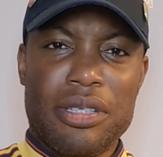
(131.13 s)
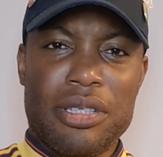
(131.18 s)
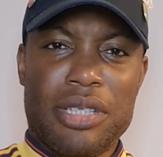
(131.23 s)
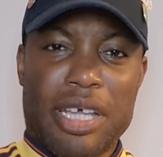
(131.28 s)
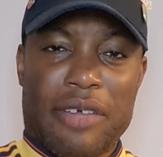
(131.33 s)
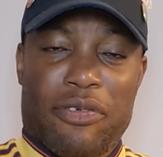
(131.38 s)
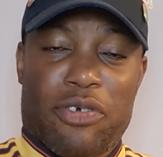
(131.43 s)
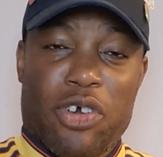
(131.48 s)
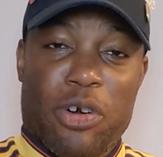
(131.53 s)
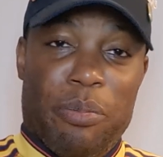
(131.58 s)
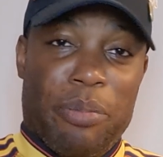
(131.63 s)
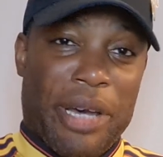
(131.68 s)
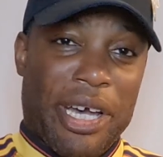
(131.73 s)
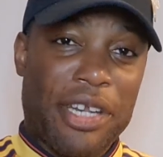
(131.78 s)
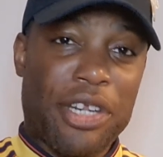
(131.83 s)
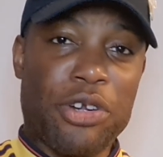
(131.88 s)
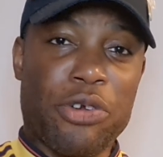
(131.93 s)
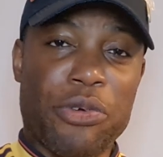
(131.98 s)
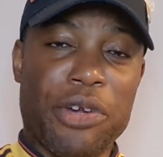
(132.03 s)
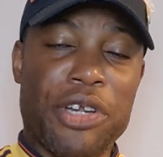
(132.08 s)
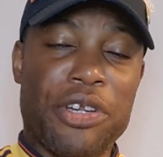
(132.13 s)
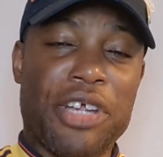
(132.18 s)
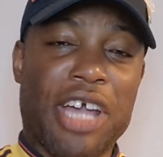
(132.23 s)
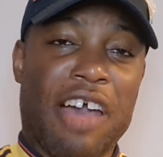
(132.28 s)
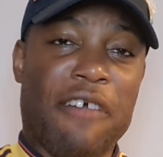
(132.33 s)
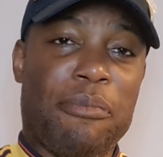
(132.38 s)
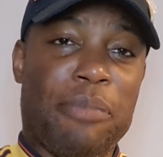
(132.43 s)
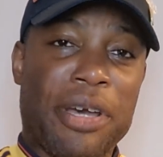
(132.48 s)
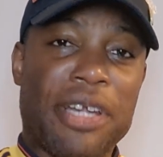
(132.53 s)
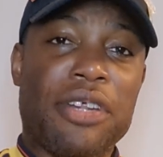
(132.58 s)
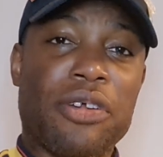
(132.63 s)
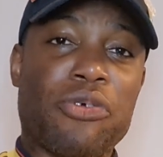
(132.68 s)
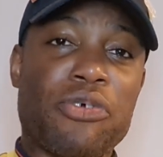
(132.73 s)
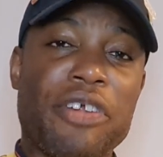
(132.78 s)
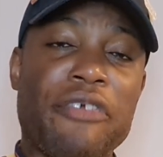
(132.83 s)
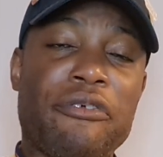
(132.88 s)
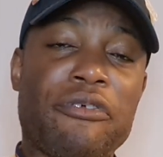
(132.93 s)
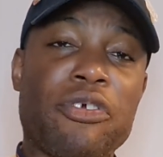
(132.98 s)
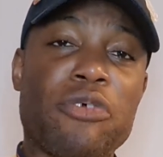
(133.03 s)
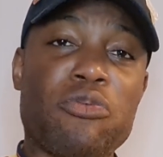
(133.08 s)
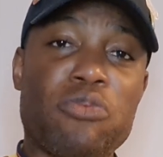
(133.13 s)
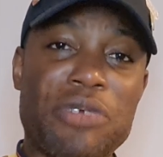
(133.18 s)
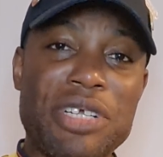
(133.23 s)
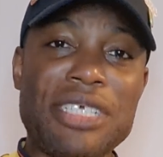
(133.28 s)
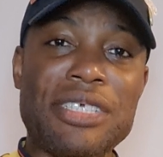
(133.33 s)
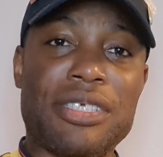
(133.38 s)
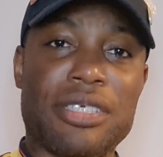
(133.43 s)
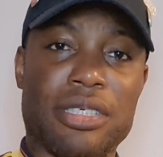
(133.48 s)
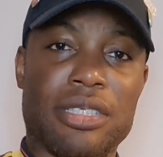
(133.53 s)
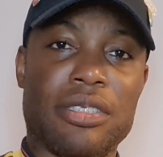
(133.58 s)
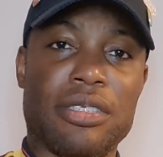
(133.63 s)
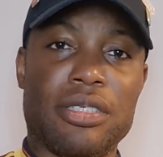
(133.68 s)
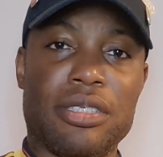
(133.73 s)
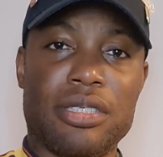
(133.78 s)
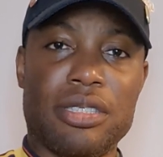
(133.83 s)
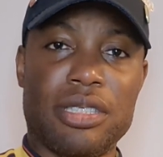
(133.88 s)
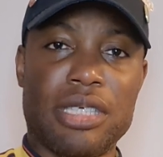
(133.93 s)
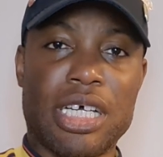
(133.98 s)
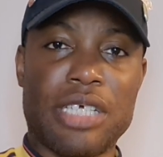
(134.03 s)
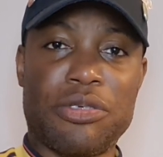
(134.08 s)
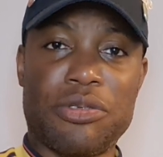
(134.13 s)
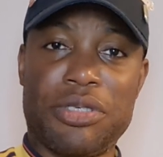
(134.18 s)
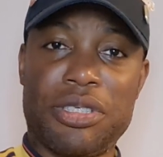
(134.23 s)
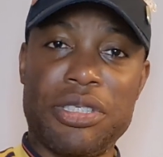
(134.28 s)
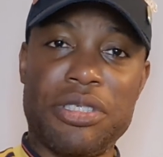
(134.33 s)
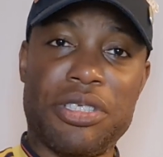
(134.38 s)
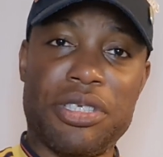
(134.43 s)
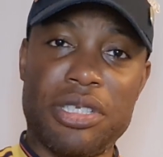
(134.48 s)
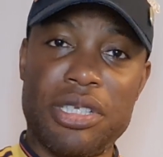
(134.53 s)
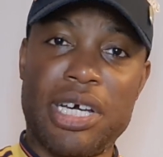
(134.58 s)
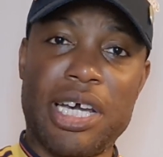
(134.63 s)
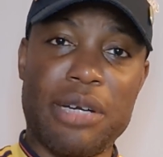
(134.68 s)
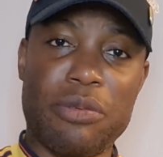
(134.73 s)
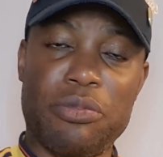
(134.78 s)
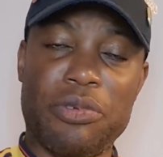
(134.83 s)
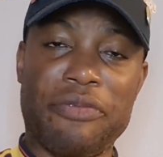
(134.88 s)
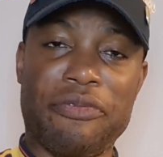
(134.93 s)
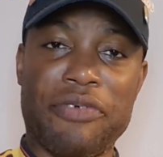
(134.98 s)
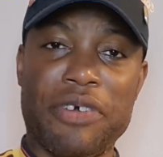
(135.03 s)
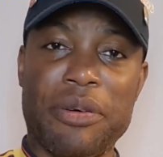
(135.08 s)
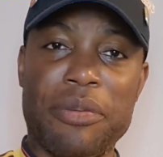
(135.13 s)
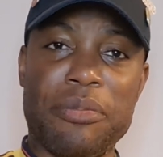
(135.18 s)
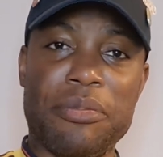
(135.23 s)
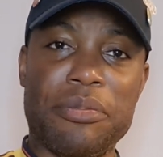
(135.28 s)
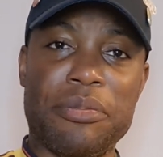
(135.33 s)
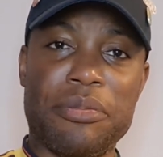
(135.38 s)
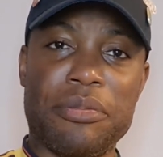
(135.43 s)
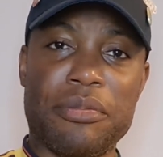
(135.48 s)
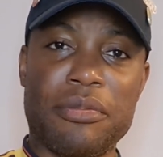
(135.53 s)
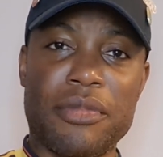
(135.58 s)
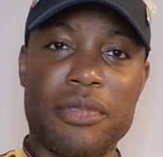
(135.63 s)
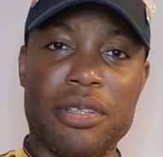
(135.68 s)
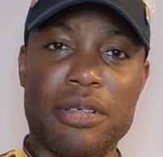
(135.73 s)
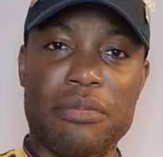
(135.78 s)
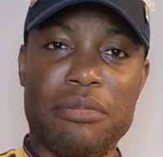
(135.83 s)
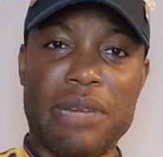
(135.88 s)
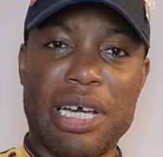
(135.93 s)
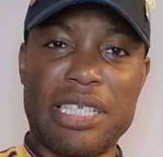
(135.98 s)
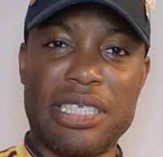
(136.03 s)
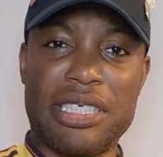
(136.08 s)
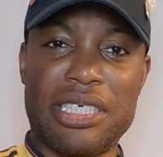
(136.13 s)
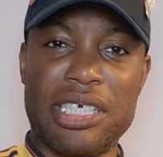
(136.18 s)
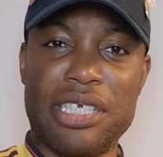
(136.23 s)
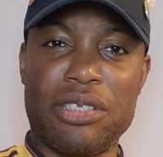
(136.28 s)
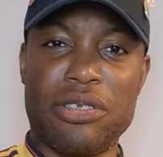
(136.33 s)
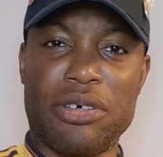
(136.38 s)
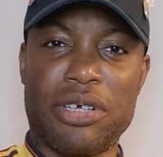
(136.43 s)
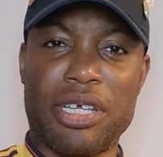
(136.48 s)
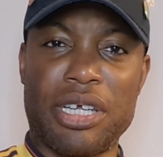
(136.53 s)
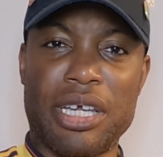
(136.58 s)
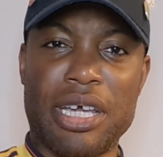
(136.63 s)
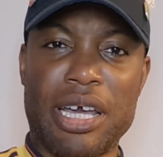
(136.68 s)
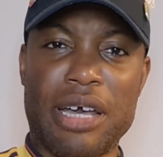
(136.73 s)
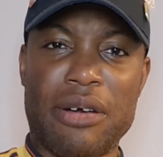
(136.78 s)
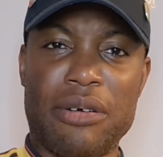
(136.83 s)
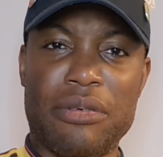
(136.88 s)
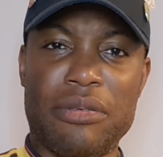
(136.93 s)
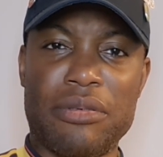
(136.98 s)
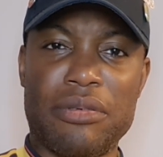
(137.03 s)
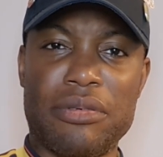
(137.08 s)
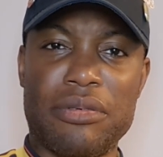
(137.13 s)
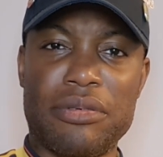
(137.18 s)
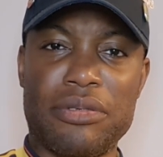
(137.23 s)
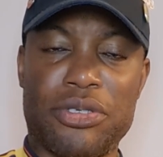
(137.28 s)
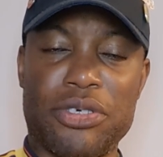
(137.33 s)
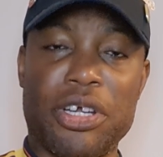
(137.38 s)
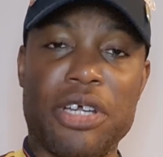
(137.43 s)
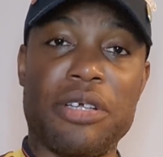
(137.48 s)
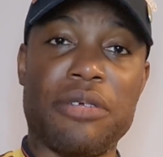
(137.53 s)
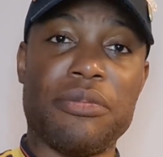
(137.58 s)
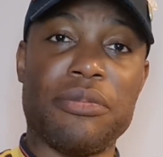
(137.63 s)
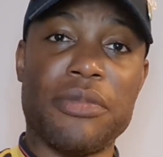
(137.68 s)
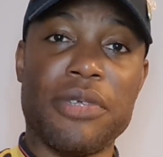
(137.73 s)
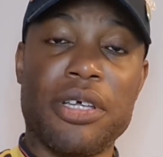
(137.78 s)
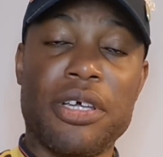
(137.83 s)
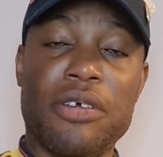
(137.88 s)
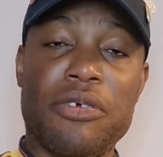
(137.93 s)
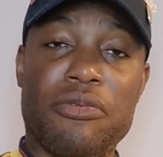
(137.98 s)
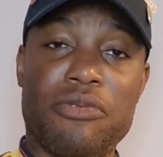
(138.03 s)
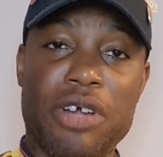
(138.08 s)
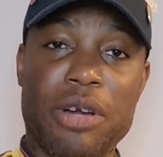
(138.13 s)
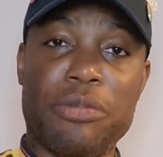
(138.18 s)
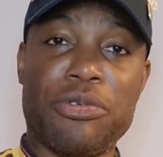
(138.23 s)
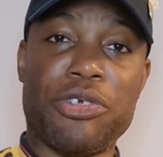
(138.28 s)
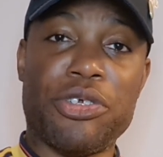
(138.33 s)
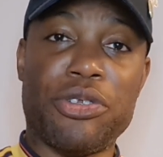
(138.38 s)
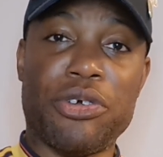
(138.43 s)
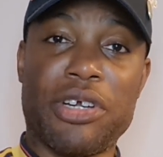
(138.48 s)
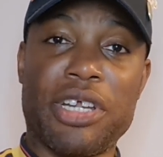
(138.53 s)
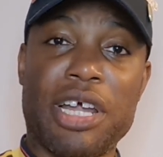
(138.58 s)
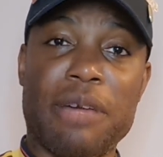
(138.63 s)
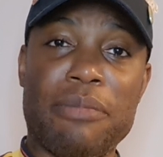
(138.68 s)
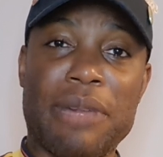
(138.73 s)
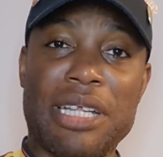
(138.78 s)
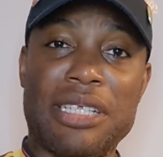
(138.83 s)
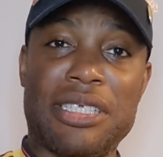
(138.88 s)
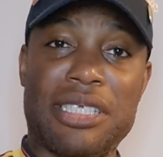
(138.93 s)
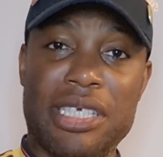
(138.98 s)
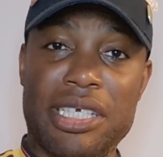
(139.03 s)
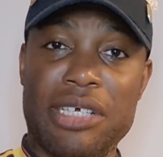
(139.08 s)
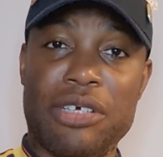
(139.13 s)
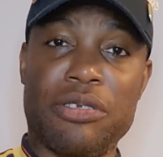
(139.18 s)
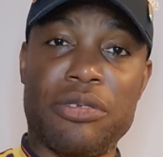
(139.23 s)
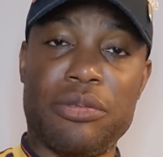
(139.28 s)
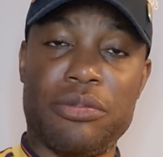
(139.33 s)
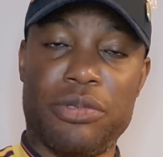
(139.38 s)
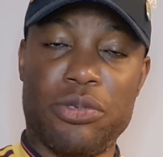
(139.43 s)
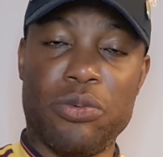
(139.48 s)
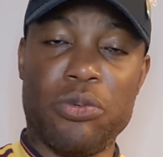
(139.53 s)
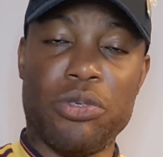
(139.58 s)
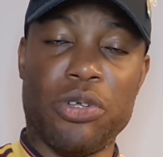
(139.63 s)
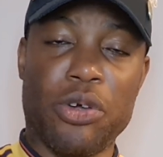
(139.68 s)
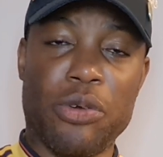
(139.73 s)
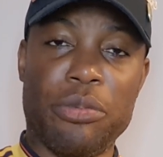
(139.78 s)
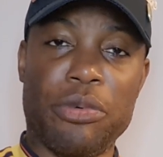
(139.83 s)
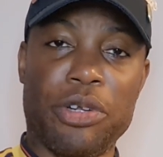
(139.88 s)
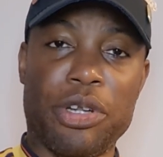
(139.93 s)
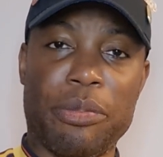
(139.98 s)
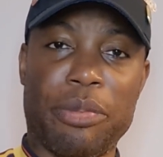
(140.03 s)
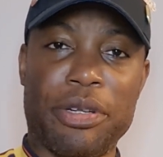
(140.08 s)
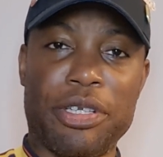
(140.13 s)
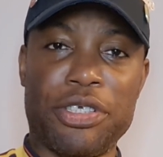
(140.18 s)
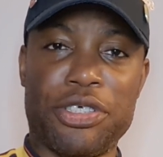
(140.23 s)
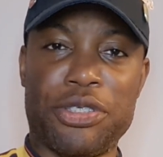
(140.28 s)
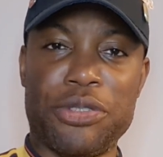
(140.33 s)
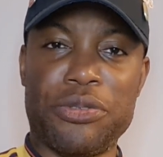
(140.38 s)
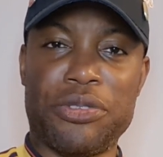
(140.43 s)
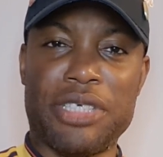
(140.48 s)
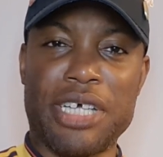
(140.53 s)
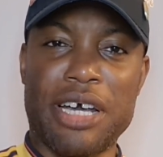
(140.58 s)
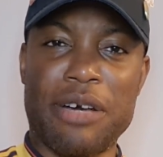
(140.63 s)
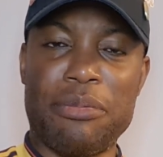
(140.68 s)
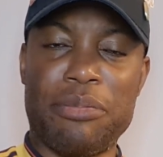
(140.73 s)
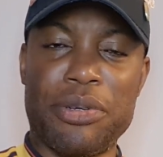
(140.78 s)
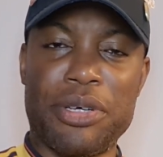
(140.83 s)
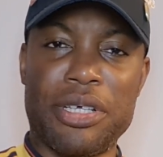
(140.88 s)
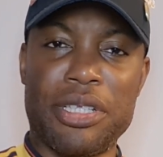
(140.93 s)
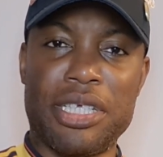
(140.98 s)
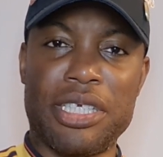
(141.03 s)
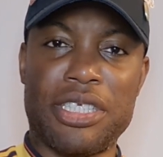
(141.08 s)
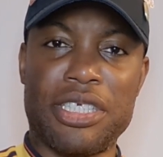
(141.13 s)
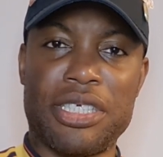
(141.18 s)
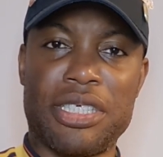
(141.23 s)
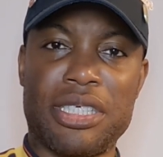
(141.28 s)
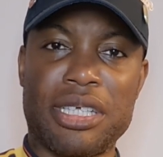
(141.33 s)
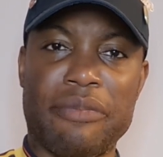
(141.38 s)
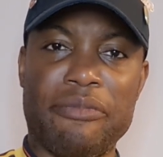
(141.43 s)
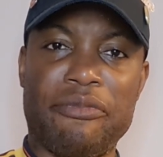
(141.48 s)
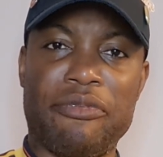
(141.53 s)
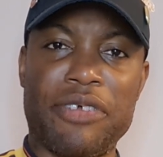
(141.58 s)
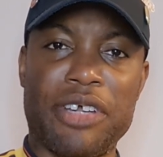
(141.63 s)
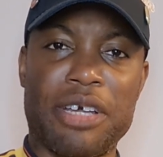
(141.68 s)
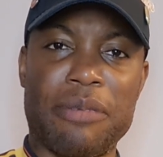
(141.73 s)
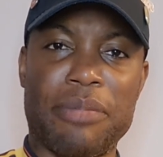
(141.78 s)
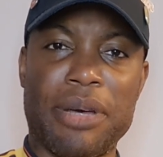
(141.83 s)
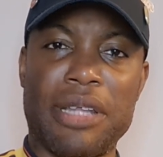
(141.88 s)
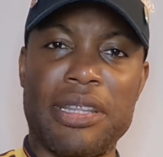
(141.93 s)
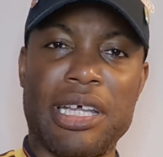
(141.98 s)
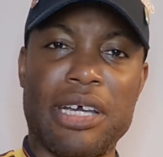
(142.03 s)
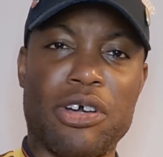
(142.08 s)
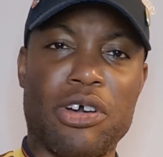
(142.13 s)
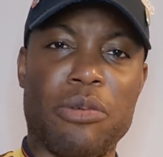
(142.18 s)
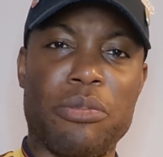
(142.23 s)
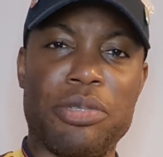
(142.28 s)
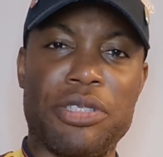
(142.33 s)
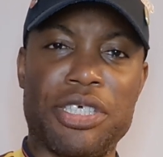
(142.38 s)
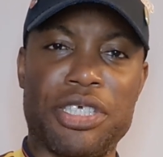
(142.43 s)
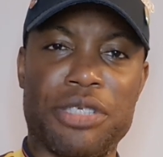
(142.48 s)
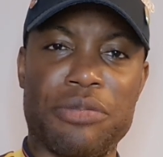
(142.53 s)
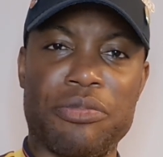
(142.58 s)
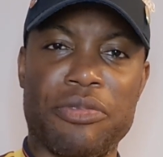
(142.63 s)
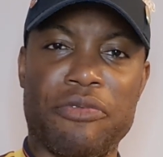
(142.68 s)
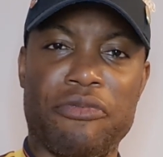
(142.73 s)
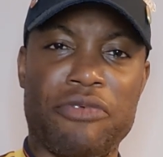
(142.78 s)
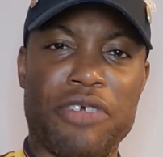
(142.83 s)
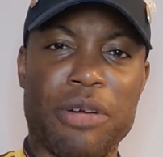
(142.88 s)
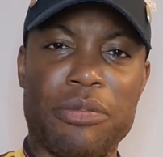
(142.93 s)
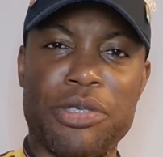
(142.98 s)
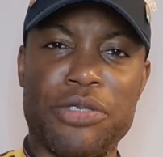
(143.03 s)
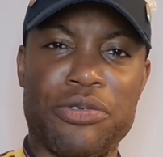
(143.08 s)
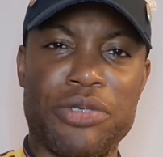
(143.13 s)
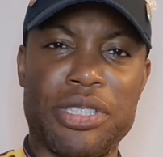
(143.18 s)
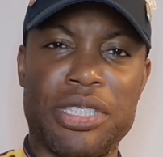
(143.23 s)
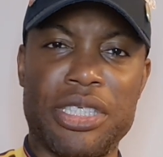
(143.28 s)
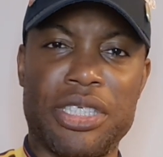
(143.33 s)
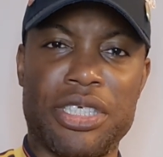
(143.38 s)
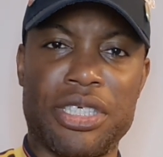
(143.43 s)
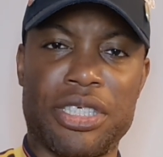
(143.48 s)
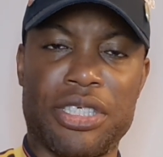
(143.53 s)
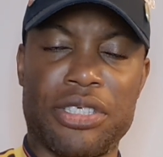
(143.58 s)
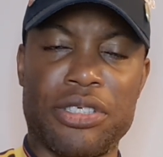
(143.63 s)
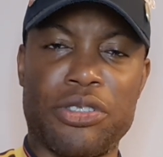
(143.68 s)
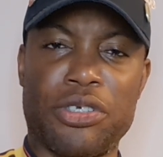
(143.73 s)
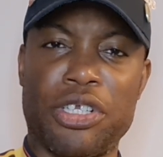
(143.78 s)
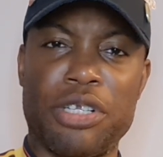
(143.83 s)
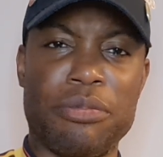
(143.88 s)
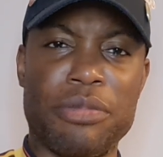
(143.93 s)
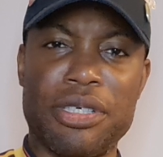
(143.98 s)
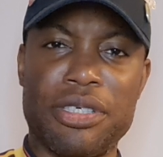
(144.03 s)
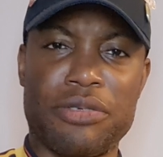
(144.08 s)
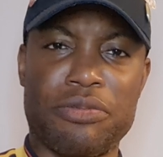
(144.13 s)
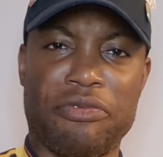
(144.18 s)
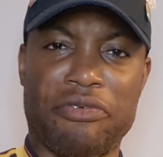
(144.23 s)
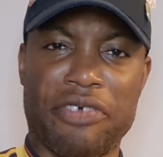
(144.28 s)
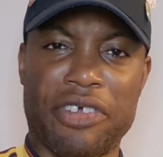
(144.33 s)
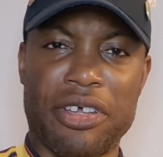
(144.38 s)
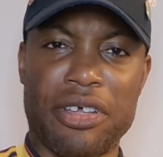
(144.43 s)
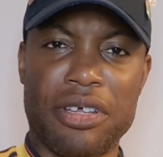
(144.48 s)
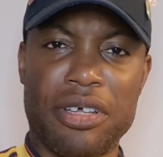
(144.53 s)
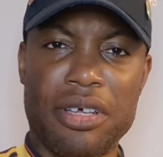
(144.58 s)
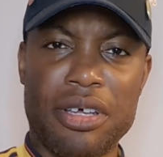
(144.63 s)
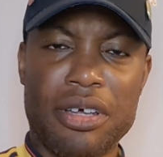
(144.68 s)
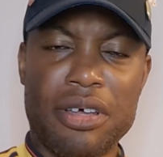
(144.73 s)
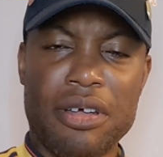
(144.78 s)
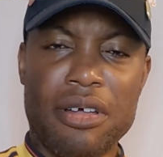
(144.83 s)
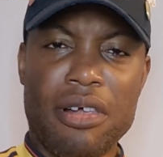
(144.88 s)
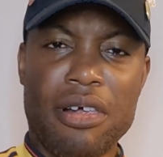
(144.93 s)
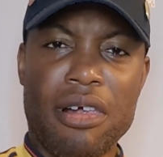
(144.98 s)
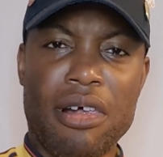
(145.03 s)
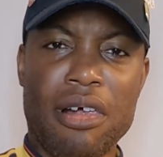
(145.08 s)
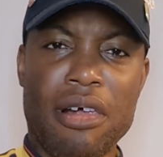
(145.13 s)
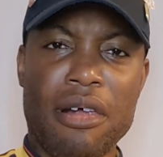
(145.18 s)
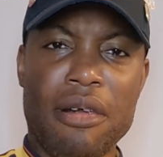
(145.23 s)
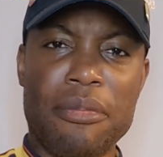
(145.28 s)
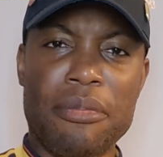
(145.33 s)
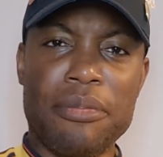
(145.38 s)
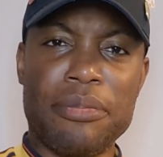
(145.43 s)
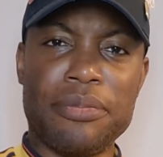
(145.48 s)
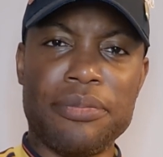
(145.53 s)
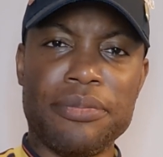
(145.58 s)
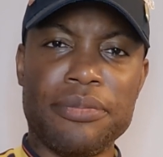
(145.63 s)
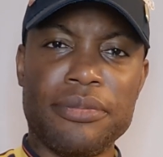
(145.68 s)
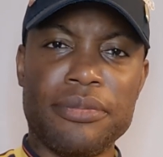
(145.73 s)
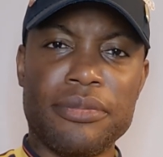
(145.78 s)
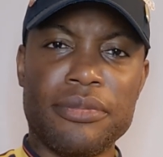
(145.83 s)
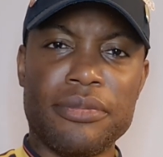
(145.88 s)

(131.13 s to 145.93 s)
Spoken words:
they've got pedigree, and you have pedigree for a reason, as we've seen tonight with Man City knocking out. Sorry, Real Madrid knocking out Man City although on a penalty shootout. But there's just something about that competition with Real Madrid that's just synonymous with it. Um,